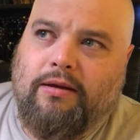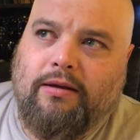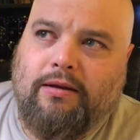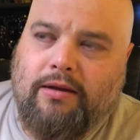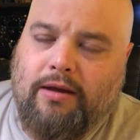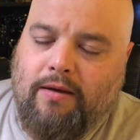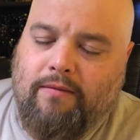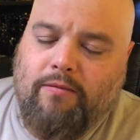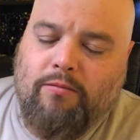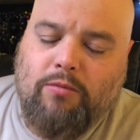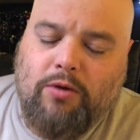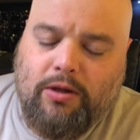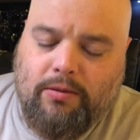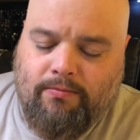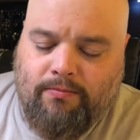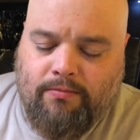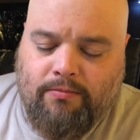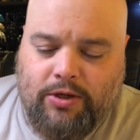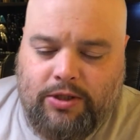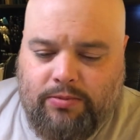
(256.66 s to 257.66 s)
have a
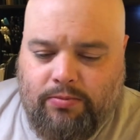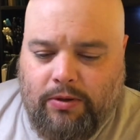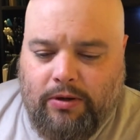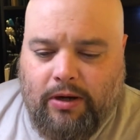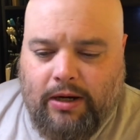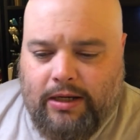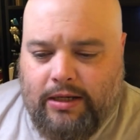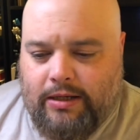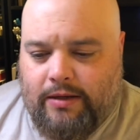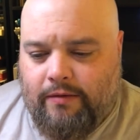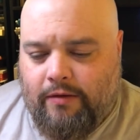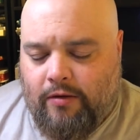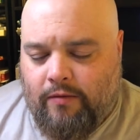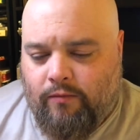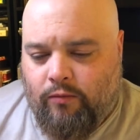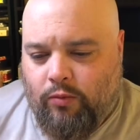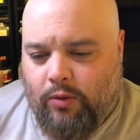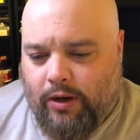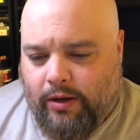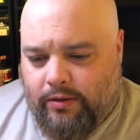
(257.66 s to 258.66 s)
much better idea
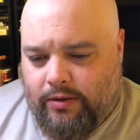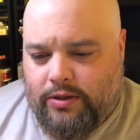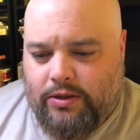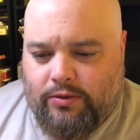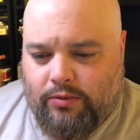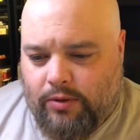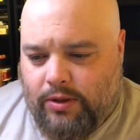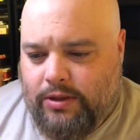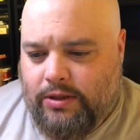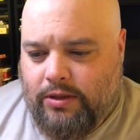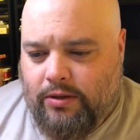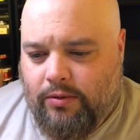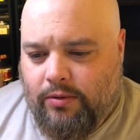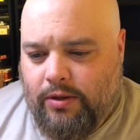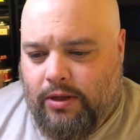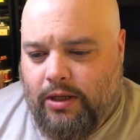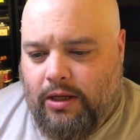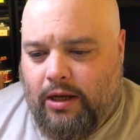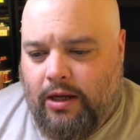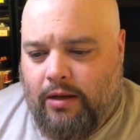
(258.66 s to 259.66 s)
of where the story's
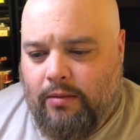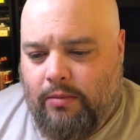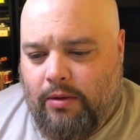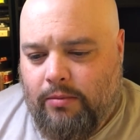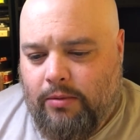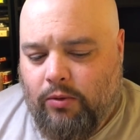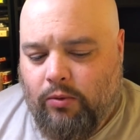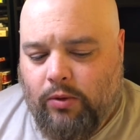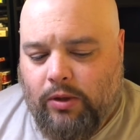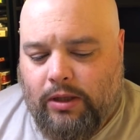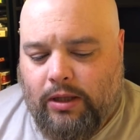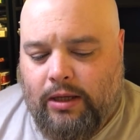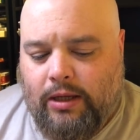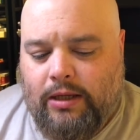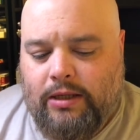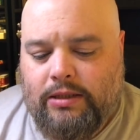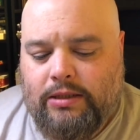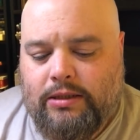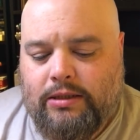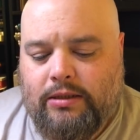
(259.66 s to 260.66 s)
going, and it made me
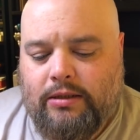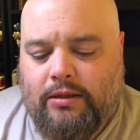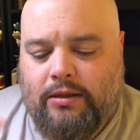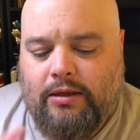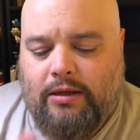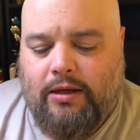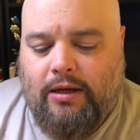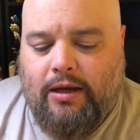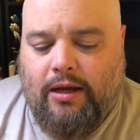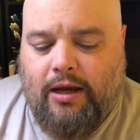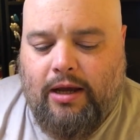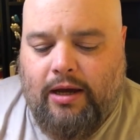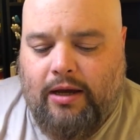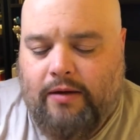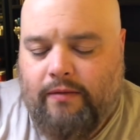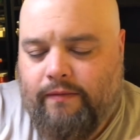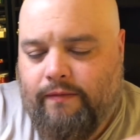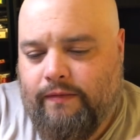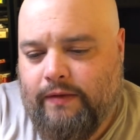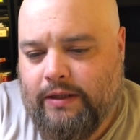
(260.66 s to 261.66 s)
realize how
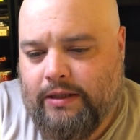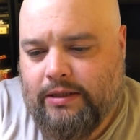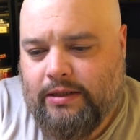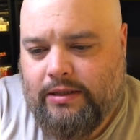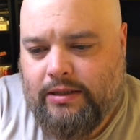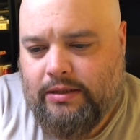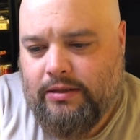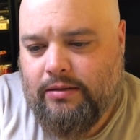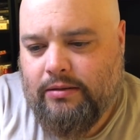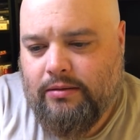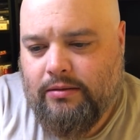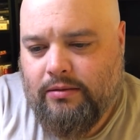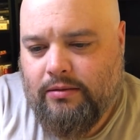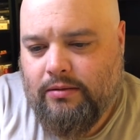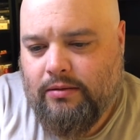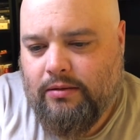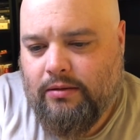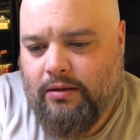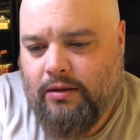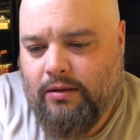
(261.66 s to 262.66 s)
to fix
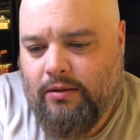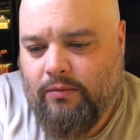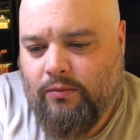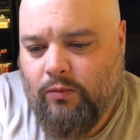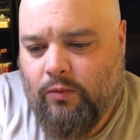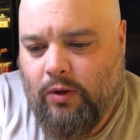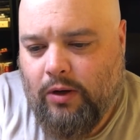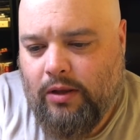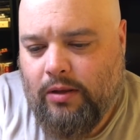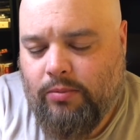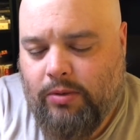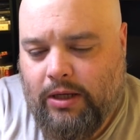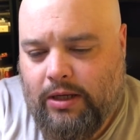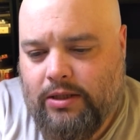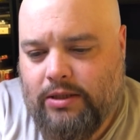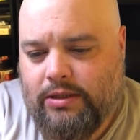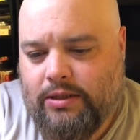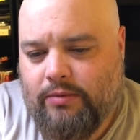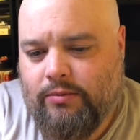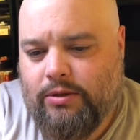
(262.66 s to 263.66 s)
like one of the
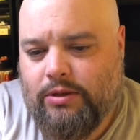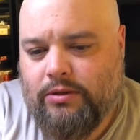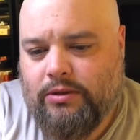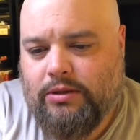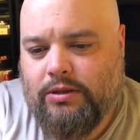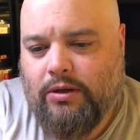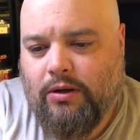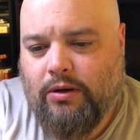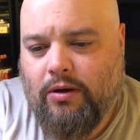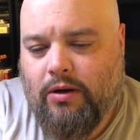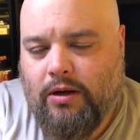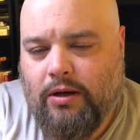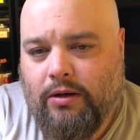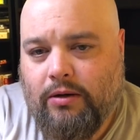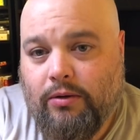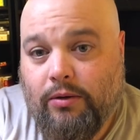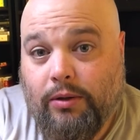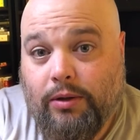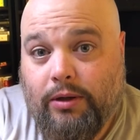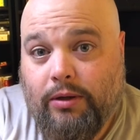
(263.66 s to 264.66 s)
pages I was stuck
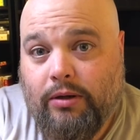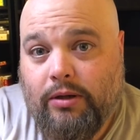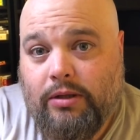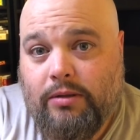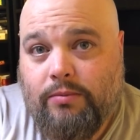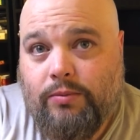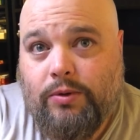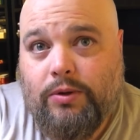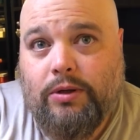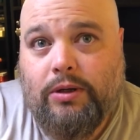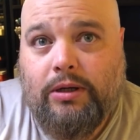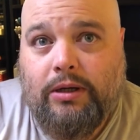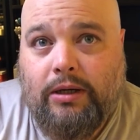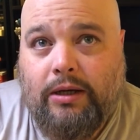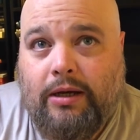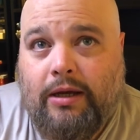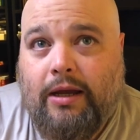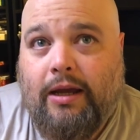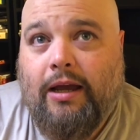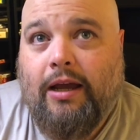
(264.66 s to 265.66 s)
on earlier in the book.
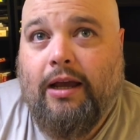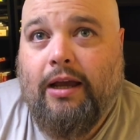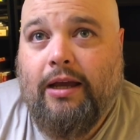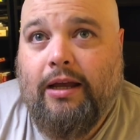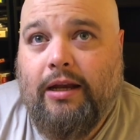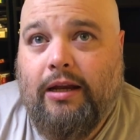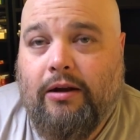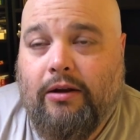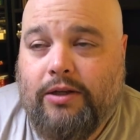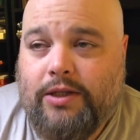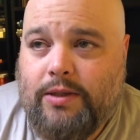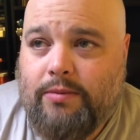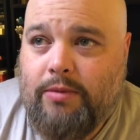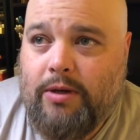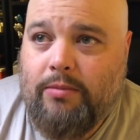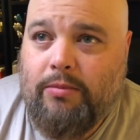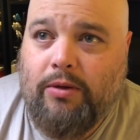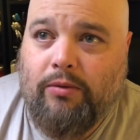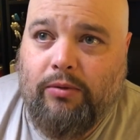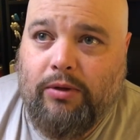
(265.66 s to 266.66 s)
And it also
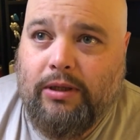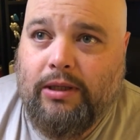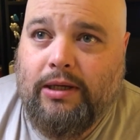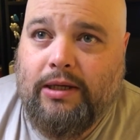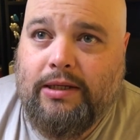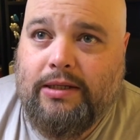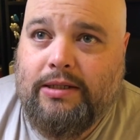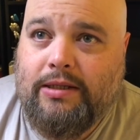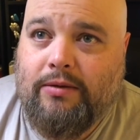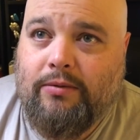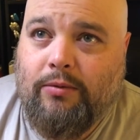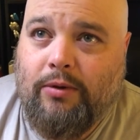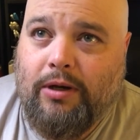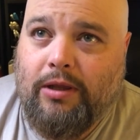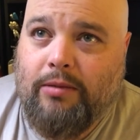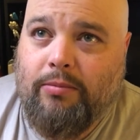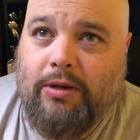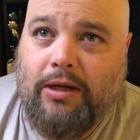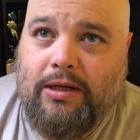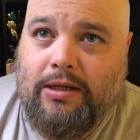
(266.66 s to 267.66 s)
made me realize that one
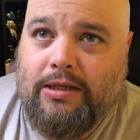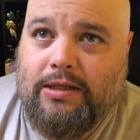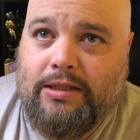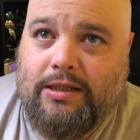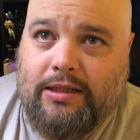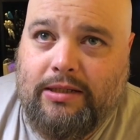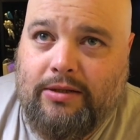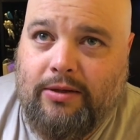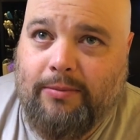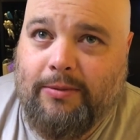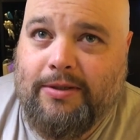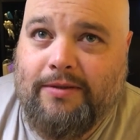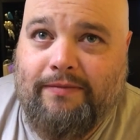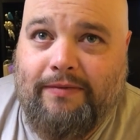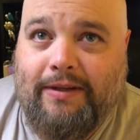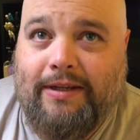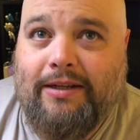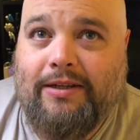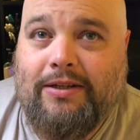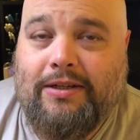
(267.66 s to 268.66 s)
of the pages that's almost
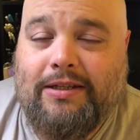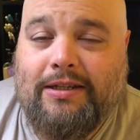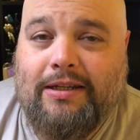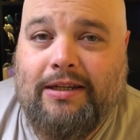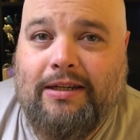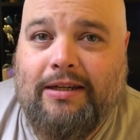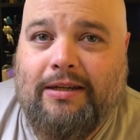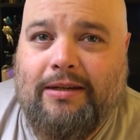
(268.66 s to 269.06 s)
finished